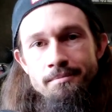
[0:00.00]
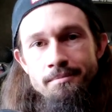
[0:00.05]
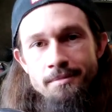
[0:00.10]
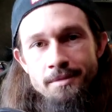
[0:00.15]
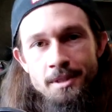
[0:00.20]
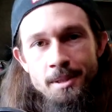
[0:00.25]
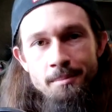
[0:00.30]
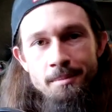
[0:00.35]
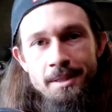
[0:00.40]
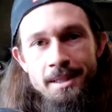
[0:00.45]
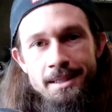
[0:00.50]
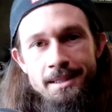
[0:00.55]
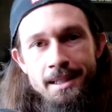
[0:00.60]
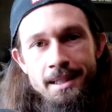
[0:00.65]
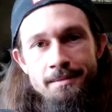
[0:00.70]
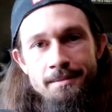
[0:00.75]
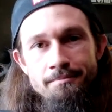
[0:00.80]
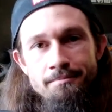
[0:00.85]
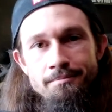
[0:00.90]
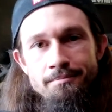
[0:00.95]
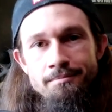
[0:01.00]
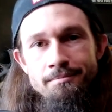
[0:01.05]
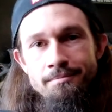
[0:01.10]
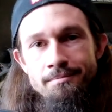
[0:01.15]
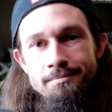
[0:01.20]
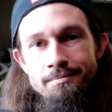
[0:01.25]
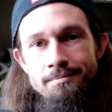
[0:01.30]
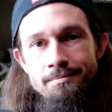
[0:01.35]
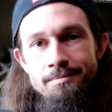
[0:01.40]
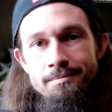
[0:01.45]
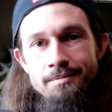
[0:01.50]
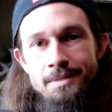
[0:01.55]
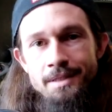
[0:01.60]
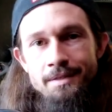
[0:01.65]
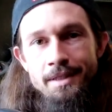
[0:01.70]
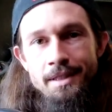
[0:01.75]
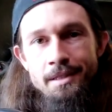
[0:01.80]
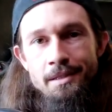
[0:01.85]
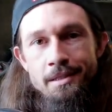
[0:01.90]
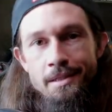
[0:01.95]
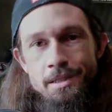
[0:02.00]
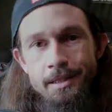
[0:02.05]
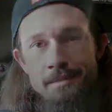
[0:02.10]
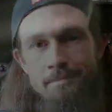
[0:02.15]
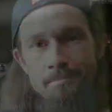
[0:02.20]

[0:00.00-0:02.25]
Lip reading: something like that. Eventually.